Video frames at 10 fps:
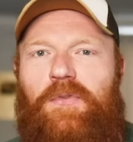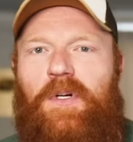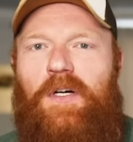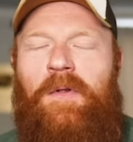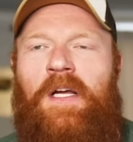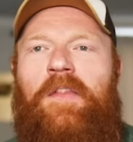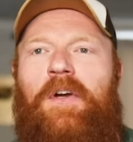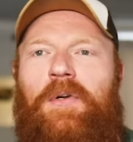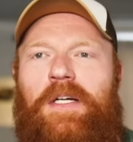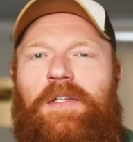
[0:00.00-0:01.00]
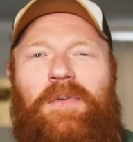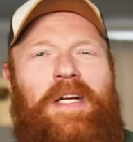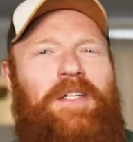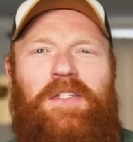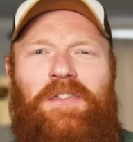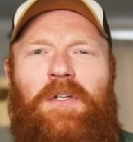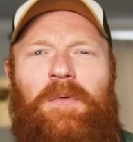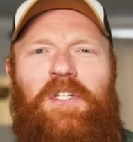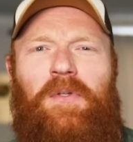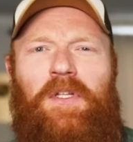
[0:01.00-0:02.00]
drill. They'll go out to the range and they'll still
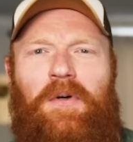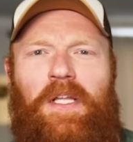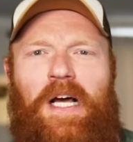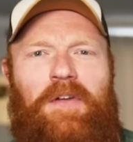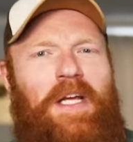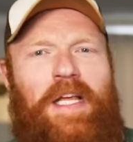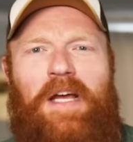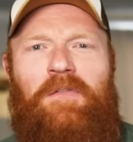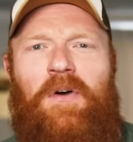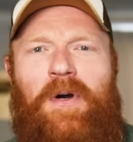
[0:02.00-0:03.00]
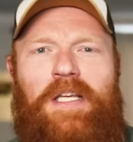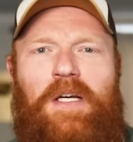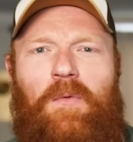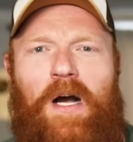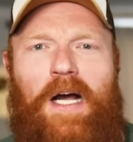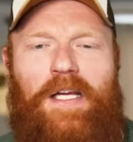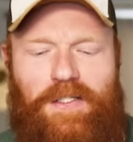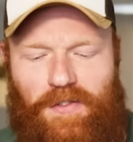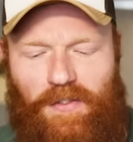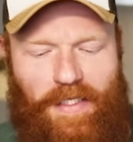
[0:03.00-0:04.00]
be shooting low and left. And they have no idea why,
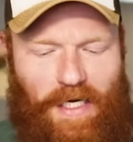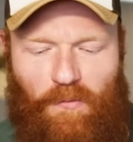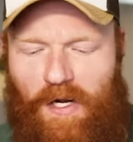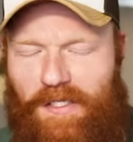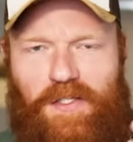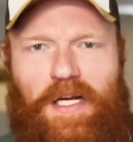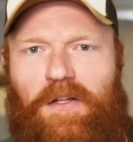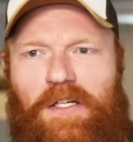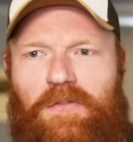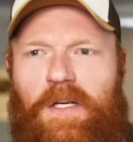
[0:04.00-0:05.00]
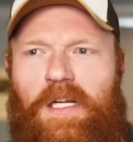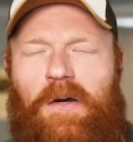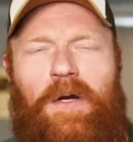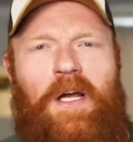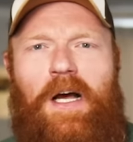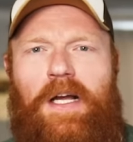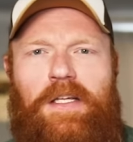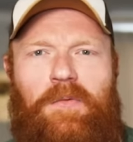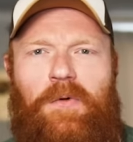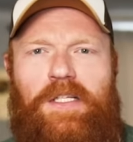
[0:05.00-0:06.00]
because they're like, I watched the Outlaw's video, I
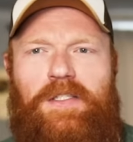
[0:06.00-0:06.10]
did what he